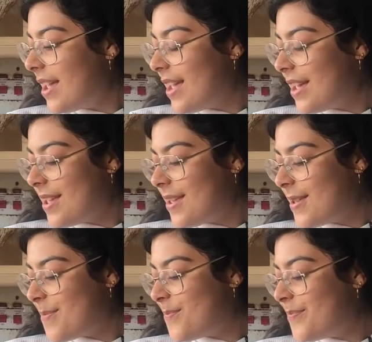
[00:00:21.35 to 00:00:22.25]

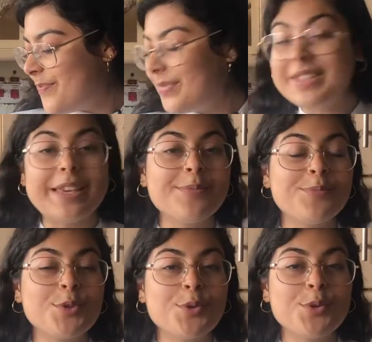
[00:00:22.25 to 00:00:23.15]
Yeah,
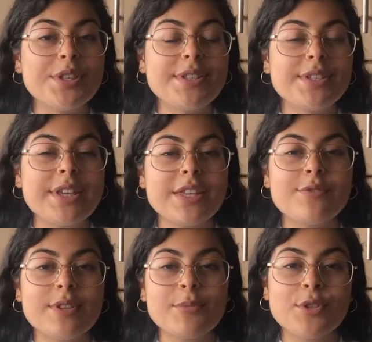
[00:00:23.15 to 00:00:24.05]
so this is kind of
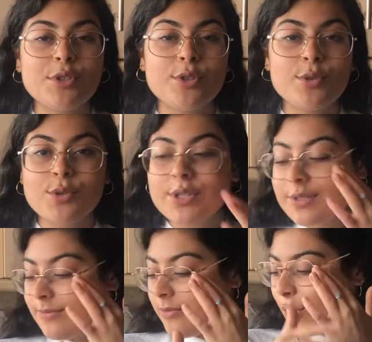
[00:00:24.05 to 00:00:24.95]
similar to those,
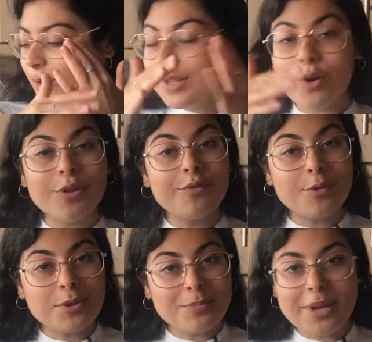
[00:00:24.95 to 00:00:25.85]
following on from
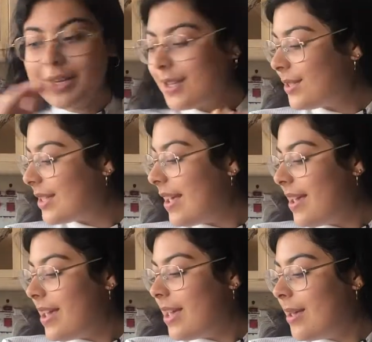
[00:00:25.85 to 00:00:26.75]
them I guess.
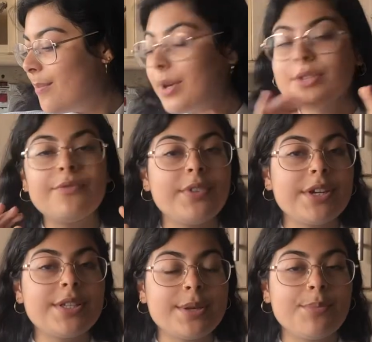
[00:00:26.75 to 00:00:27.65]
But it's very
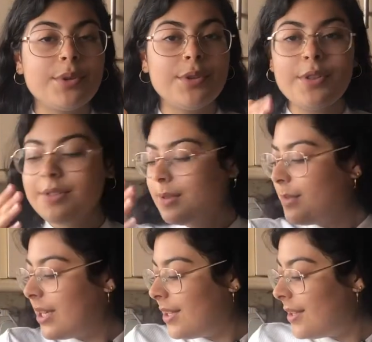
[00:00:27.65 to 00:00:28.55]
simple. The
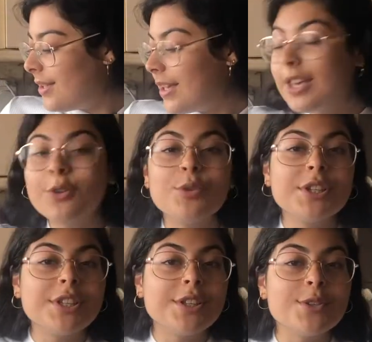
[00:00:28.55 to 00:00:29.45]
main
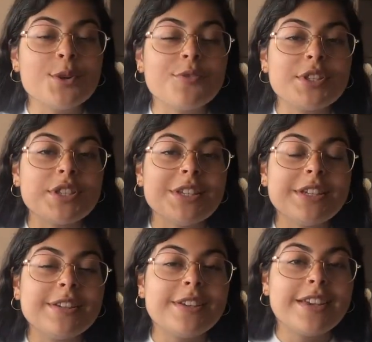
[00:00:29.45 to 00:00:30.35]
ingredient is obviously
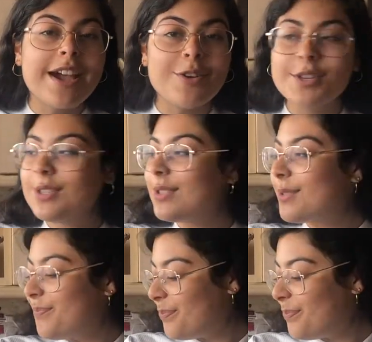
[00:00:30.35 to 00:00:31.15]
carrots.